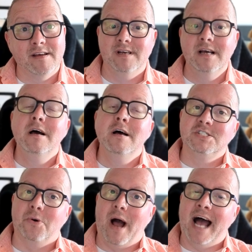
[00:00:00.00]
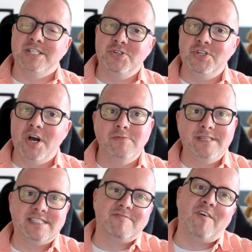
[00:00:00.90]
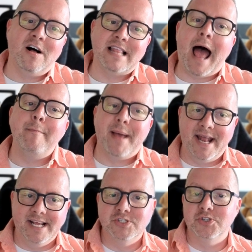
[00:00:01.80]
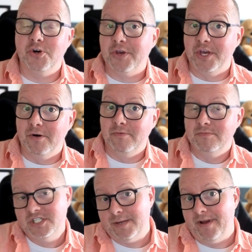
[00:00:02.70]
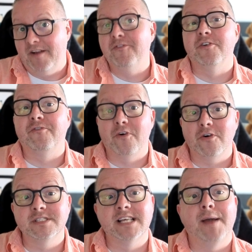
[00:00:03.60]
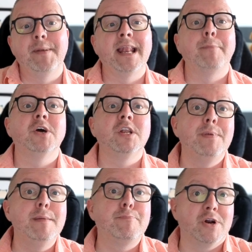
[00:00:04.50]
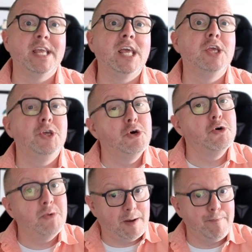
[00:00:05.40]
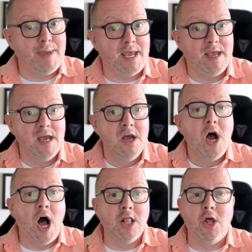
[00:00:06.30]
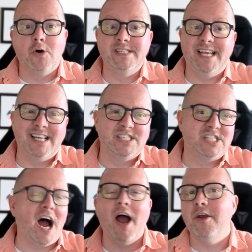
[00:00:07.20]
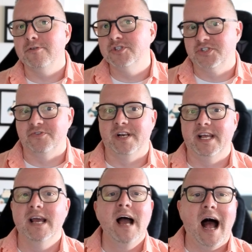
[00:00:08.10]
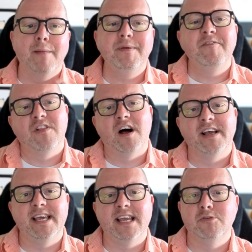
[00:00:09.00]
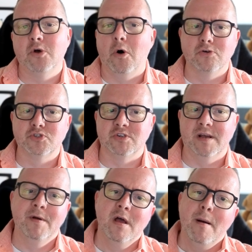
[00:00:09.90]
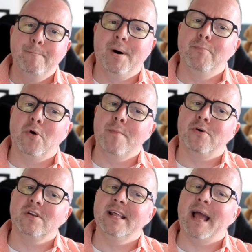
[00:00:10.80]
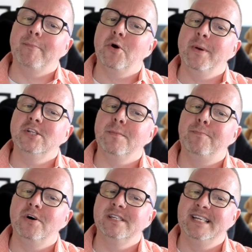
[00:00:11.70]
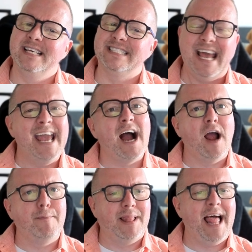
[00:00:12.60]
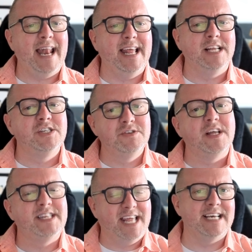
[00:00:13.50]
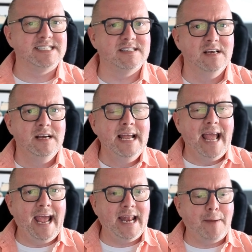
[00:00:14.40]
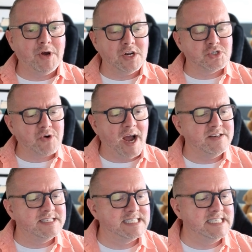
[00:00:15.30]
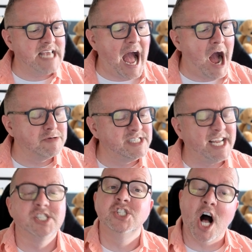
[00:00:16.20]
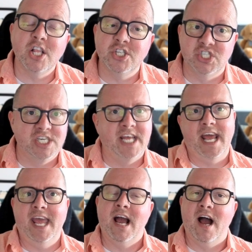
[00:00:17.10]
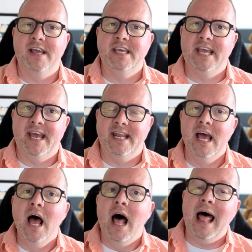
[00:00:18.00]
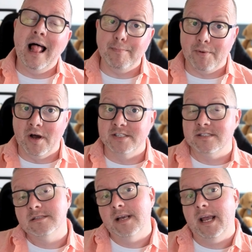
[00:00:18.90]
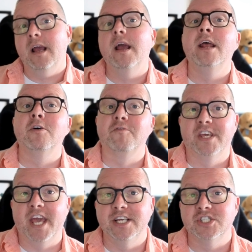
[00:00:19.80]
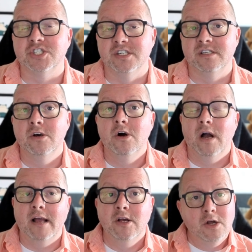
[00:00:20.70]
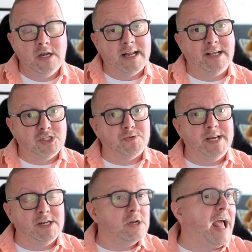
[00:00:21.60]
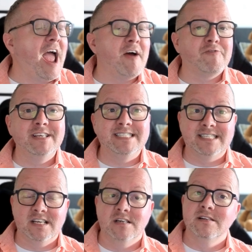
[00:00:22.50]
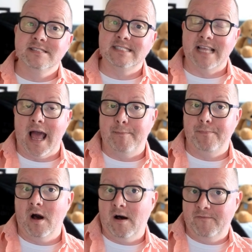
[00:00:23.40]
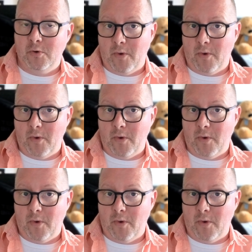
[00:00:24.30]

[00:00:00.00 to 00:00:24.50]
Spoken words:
So as you know, this fall I'm heading to Tokyo, Japan for the first time, and I'm gonna be bringing you with me along the entire journey. I'll be vlogging the whole trip, but importantly, I'm going to put this AI planning to the test. And I'm gonna try to see how technology and AI can help us in our vacation, like during every single step of the way.